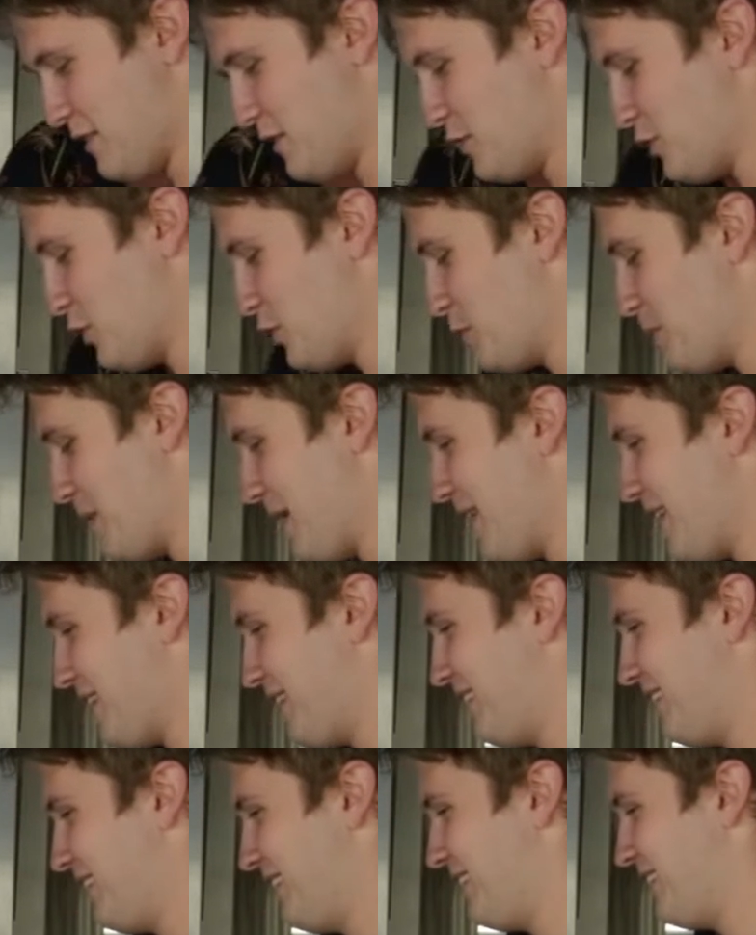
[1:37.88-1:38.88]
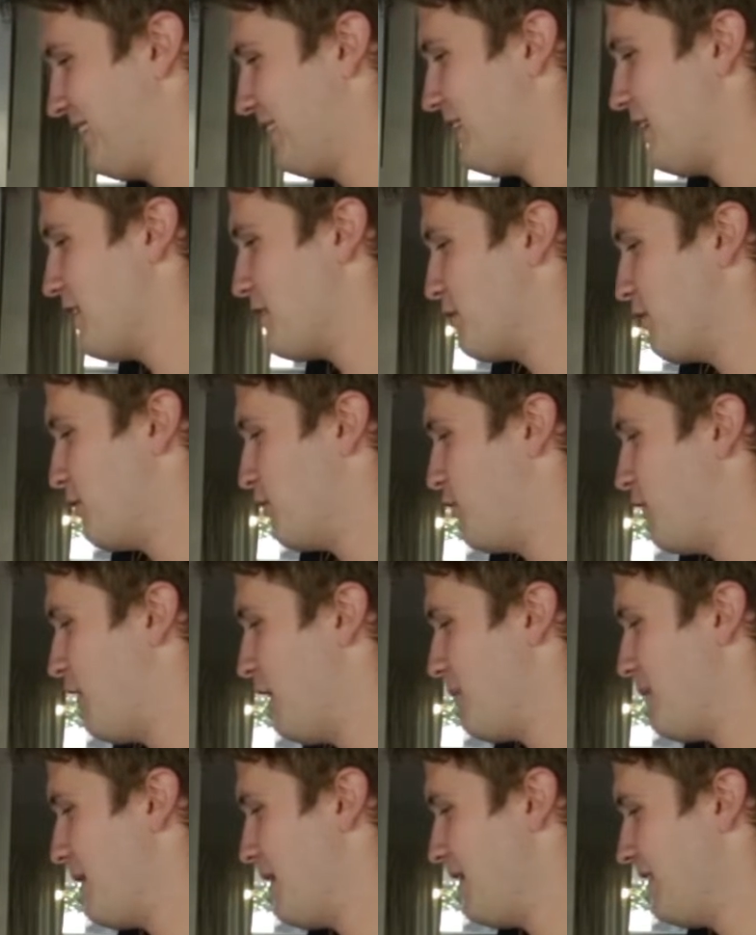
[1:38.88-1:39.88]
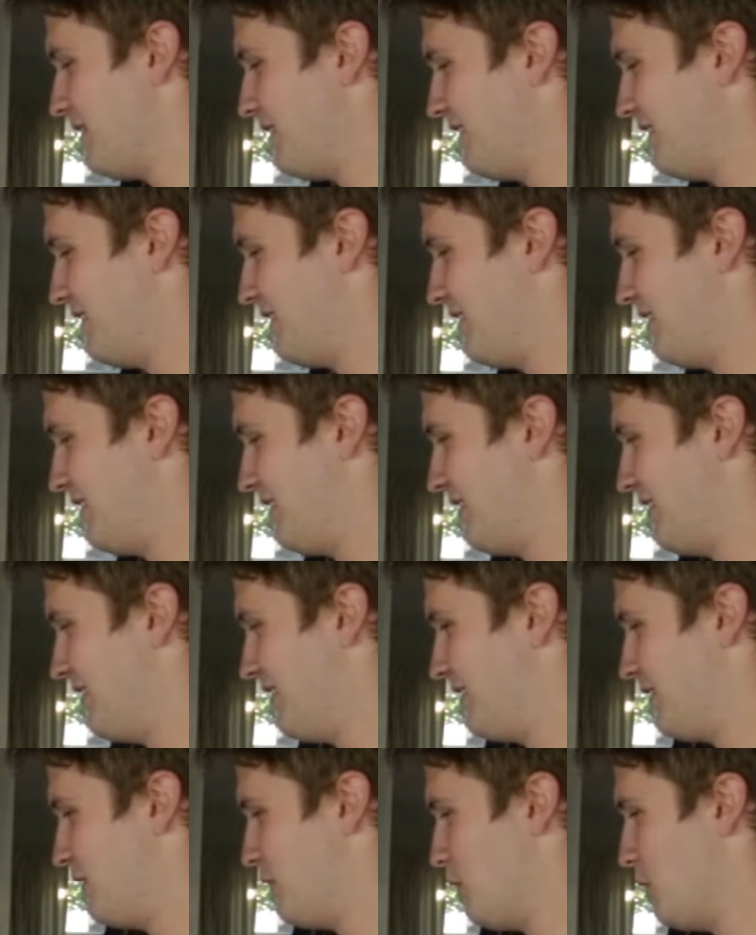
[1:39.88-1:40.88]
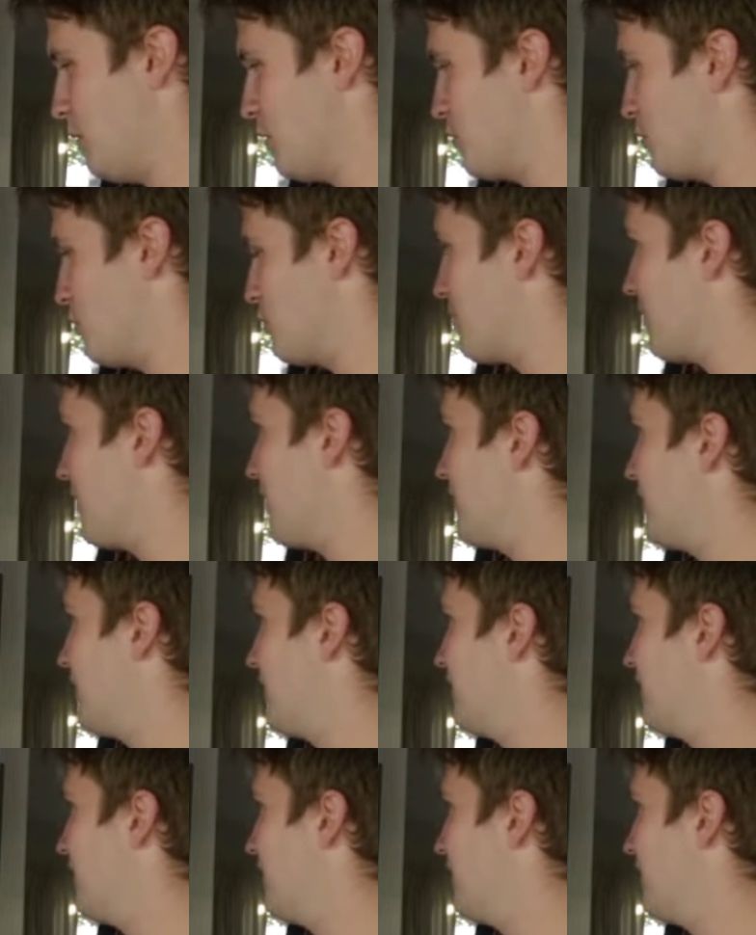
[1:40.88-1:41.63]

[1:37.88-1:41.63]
Saucepan. That's a fry pan? Or a saucepan?